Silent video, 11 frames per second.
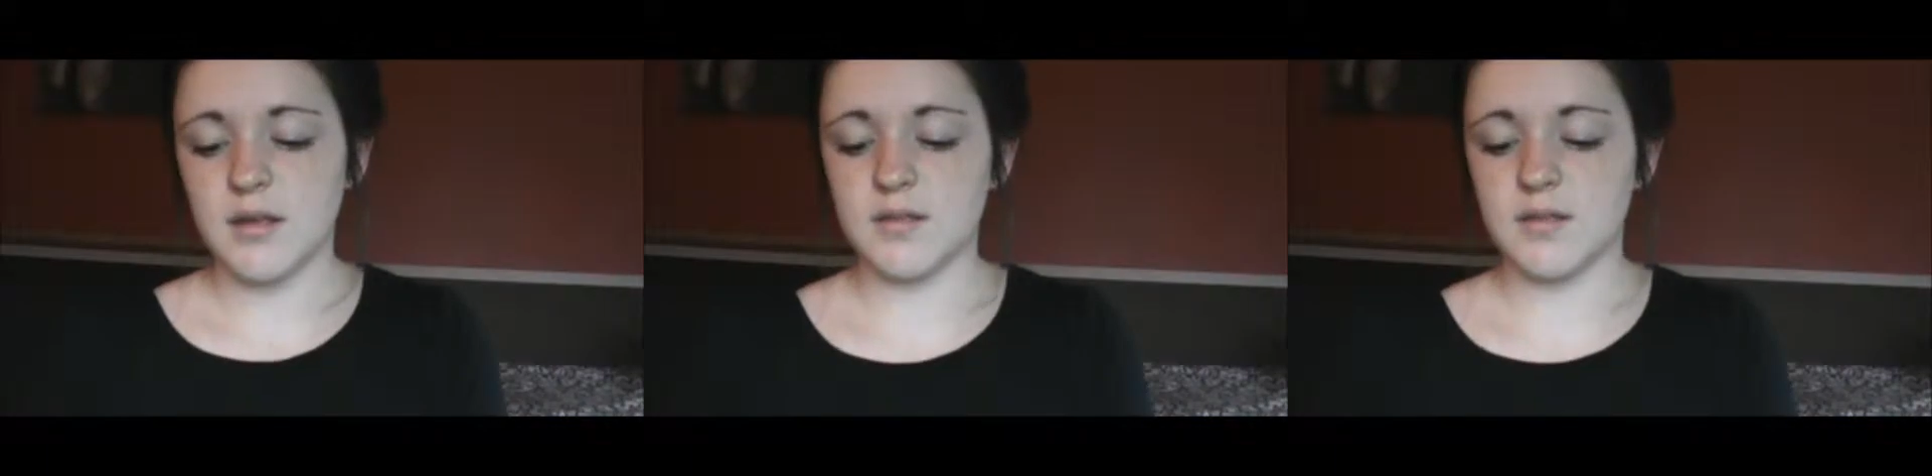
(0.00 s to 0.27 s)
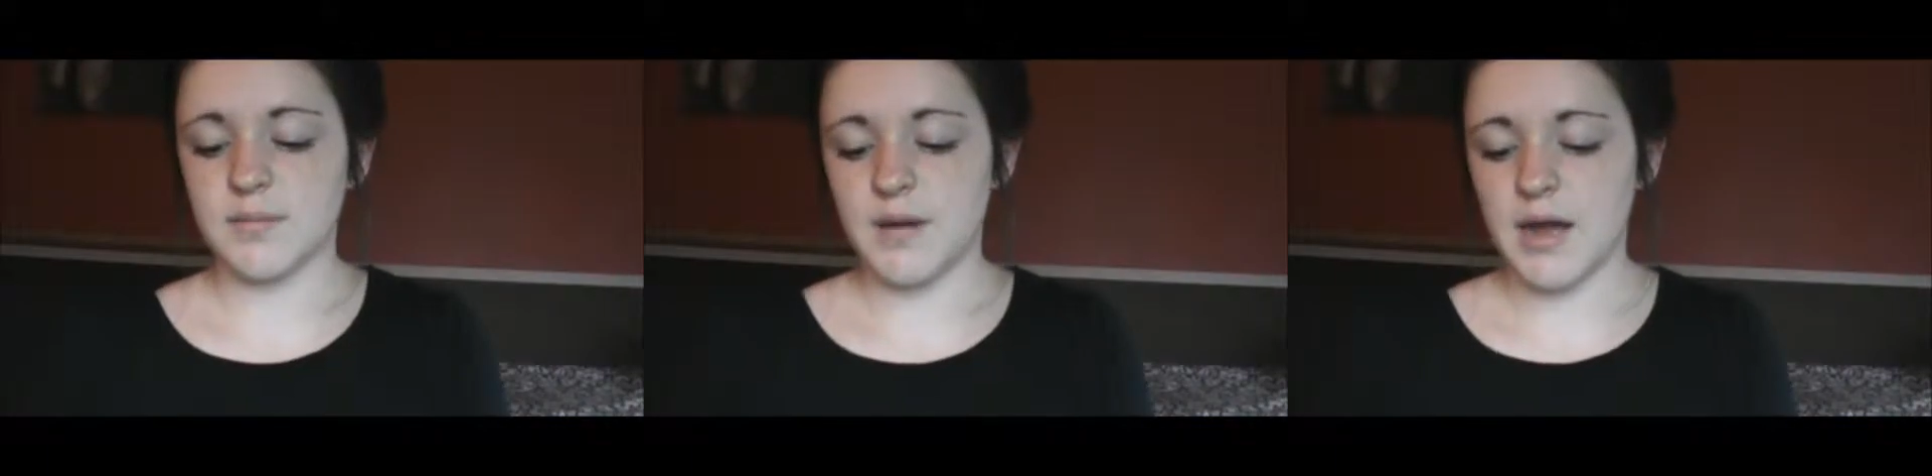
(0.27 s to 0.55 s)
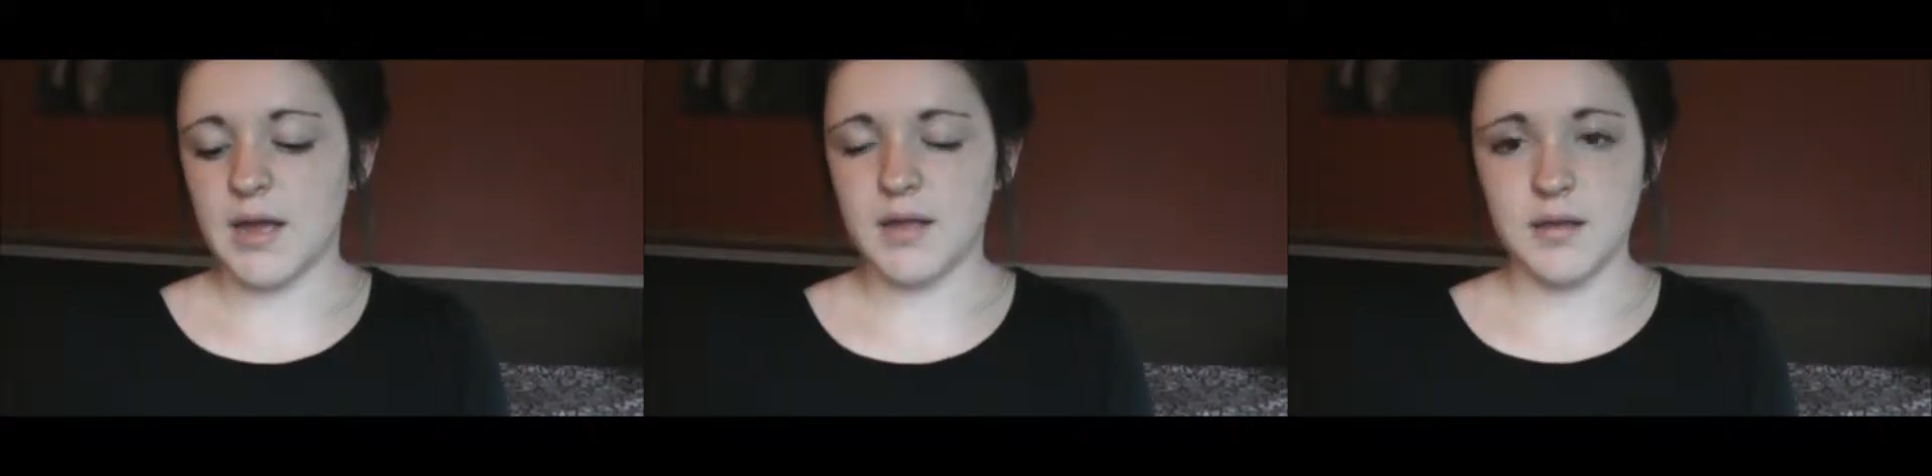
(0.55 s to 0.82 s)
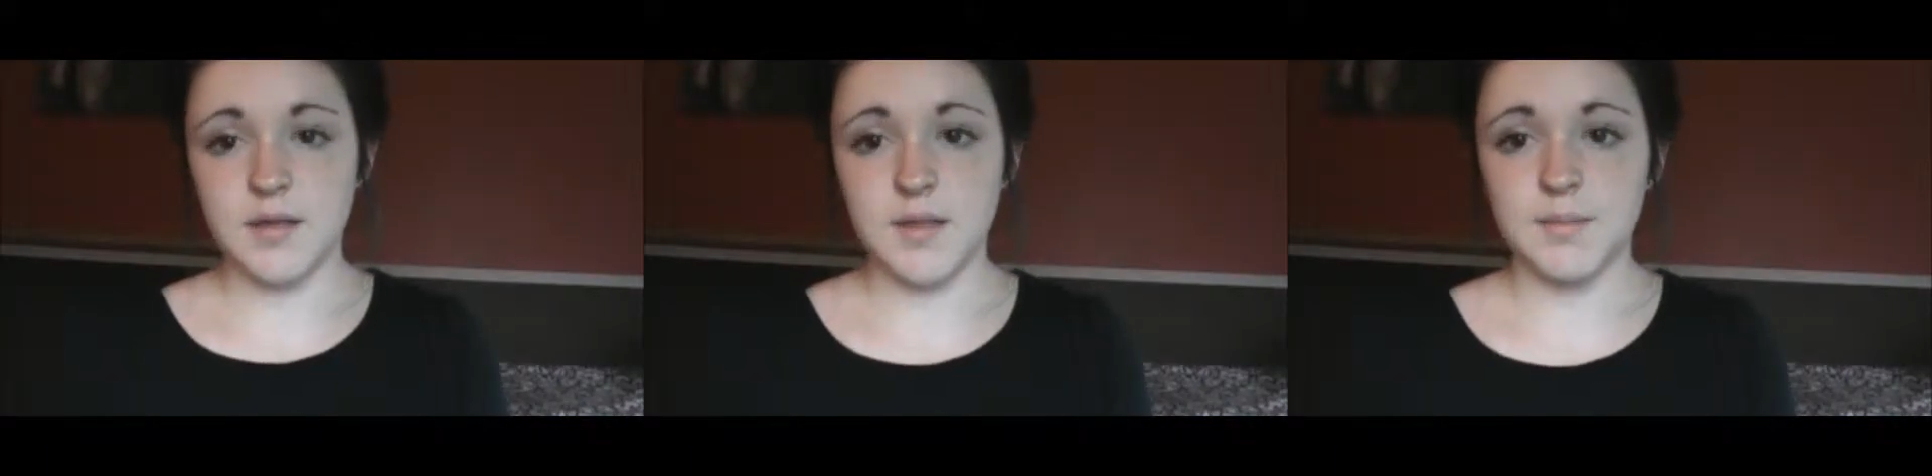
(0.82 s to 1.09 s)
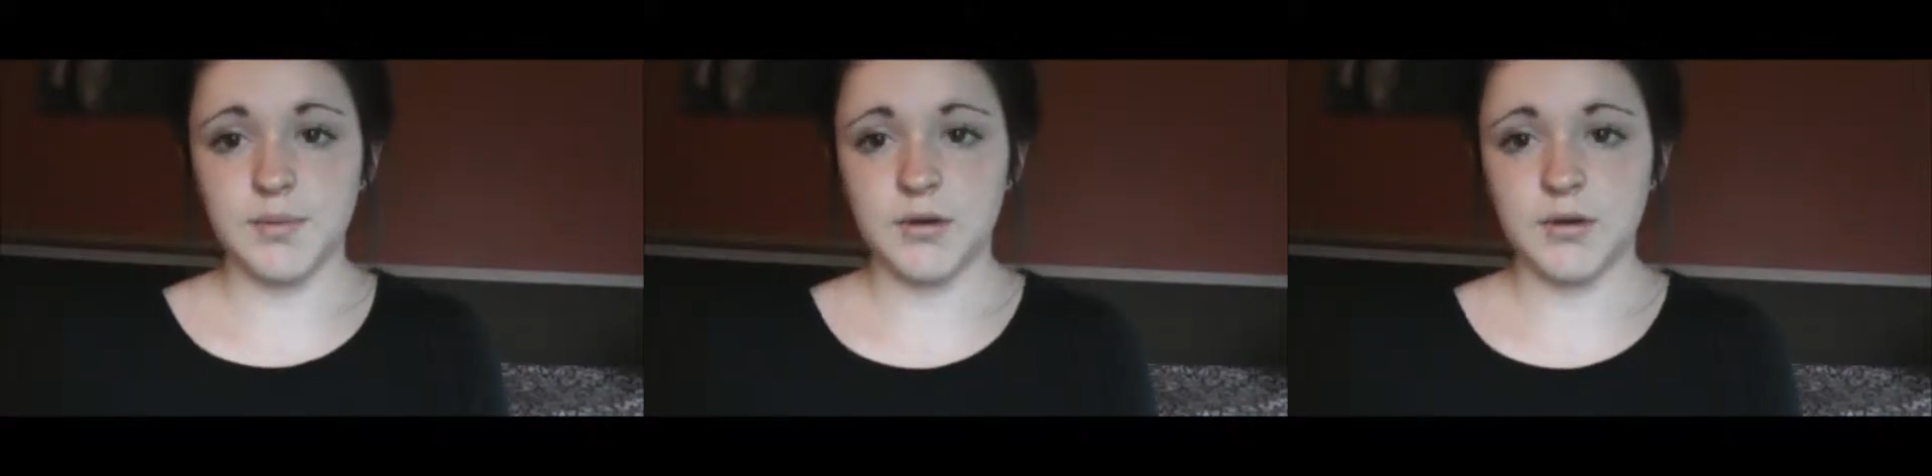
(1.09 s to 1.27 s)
And they're by the